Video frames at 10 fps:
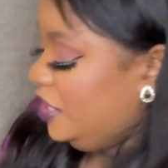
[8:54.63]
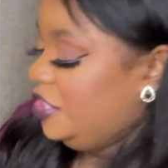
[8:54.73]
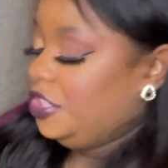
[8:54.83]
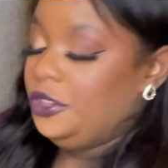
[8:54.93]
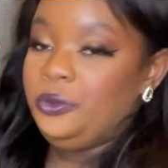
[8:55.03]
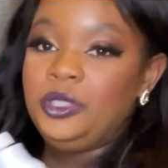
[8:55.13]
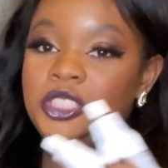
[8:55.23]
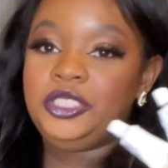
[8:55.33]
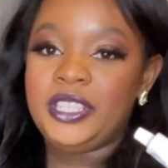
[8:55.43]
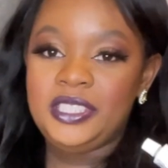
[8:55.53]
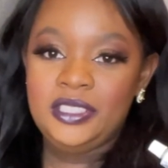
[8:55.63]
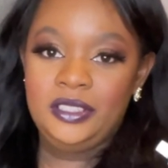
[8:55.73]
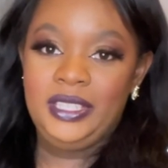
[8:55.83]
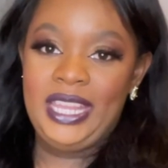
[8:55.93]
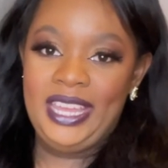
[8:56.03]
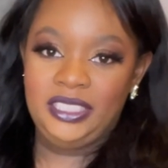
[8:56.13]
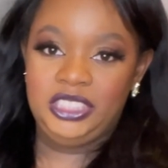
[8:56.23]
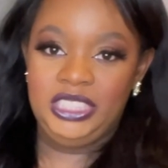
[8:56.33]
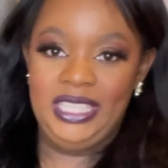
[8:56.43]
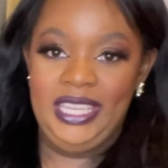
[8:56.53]
So what tretinoin
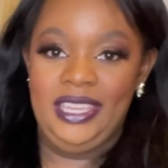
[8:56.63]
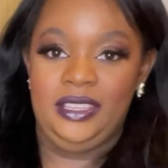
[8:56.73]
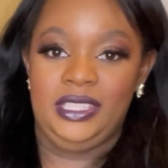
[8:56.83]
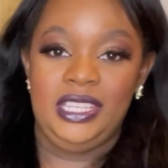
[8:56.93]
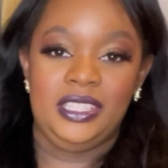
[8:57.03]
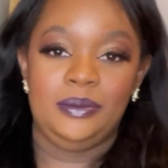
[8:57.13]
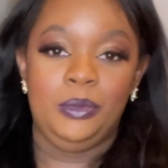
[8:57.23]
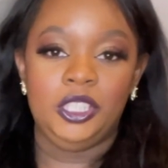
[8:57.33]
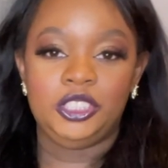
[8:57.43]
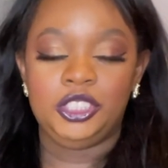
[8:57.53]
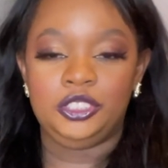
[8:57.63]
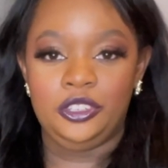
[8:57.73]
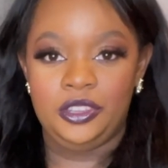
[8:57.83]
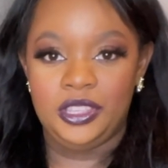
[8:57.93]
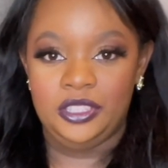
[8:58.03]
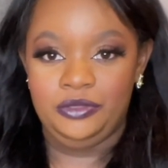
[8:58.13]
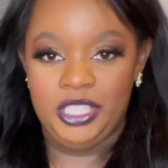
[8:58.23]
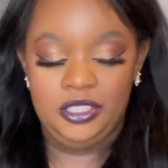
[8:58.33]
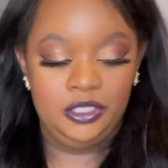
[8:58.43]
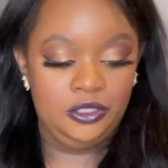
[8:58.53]
actually is, it's much stronger than
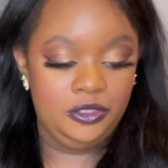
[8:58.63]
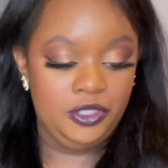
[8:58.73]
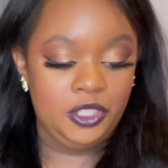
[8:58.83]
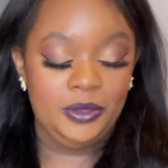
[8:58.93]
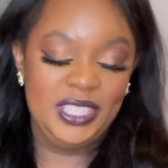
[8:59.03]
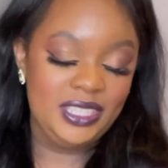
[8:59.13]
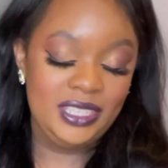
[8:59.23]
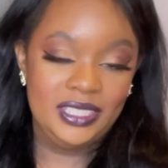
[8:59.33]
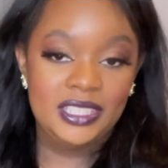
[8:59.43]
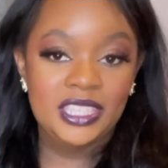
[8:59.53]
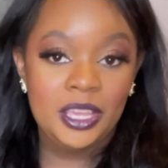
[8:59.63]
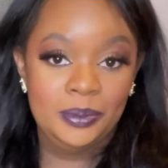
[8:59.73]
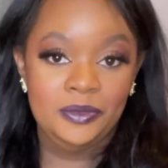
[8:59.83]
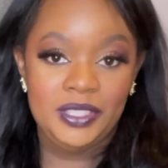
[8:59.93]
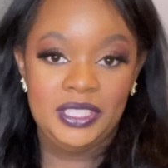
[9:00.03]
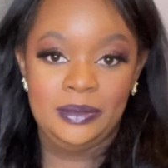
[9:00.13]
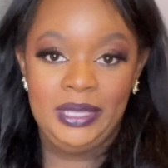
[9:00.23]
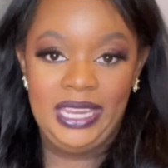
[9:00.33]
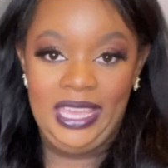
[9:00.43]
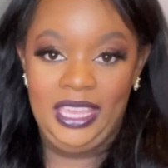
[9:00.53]
retinol. So it's a type of
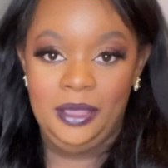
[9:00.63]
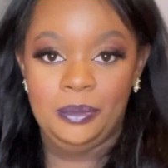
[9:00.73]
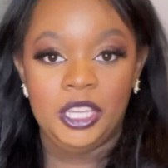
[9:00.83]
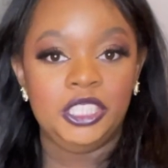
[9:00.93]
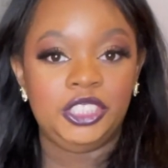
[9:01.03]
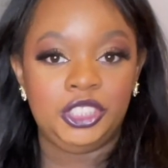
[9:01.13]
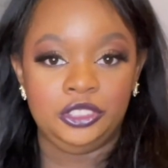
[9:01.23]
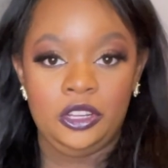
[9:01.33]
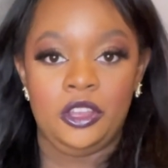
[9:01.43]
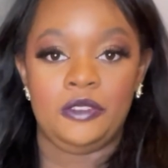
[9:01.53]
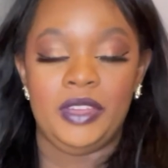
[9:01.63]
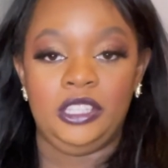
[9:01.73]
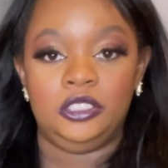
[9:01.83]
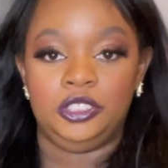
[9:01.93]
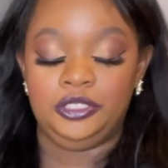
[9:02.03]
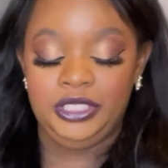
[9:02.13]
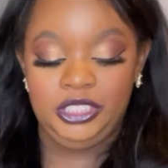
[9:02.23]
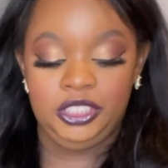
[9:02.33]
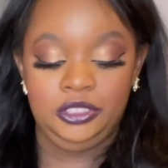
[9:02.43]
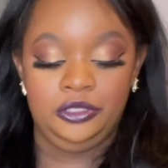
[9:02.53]
vitamin A, but it's stronger than your
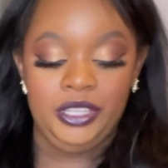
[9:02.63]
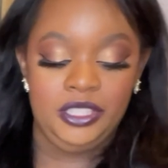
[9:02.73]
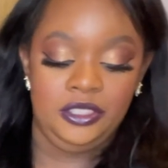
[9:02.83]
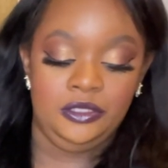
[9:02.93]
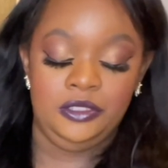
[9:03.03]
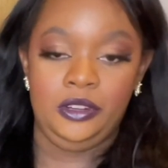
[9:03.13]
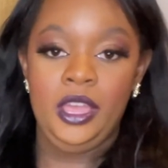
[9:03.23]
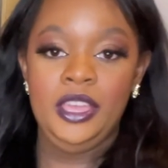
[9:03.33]
traditional retinol.